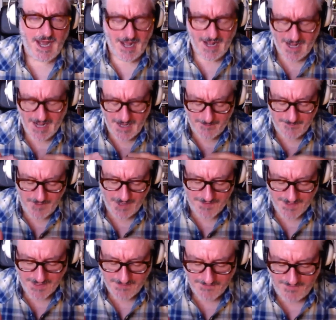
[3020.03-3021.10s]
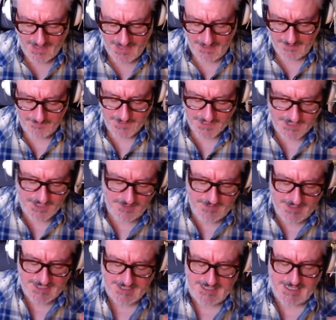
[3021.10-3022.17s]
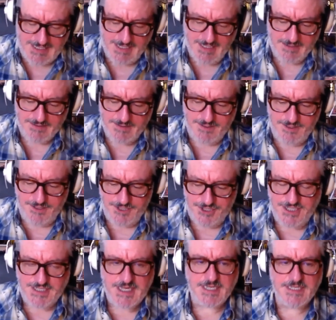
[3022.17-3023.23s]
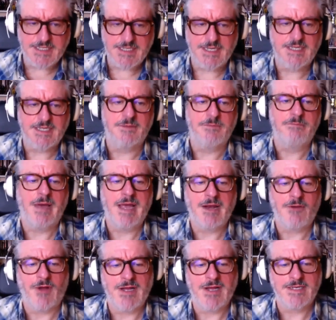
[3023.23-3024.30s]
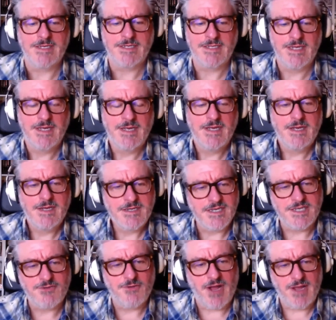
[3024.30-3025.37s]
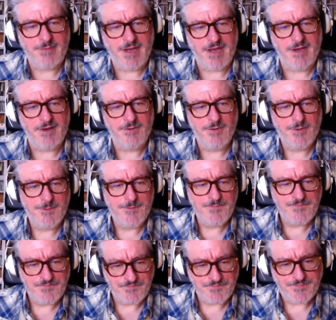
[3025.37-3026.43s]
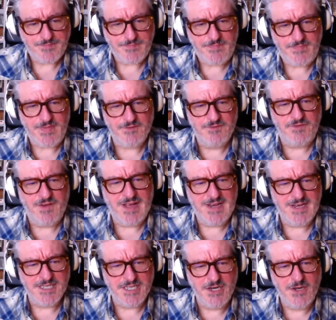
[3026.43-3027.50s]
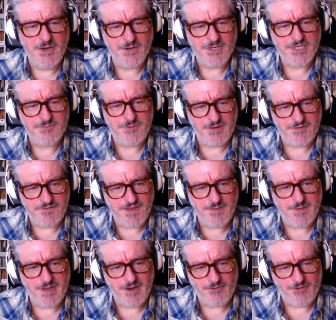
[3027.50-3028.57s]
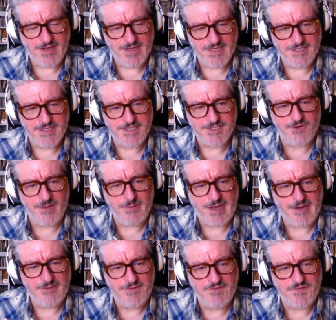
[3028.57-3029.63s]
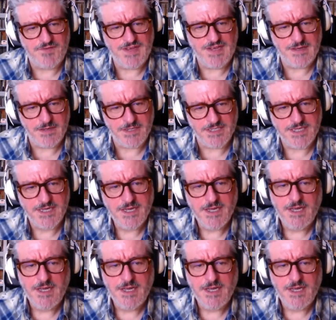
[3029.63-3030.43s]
I think Val McDermott said that she tends to think that male writers describe how violence looks, while female writers describe how it feels.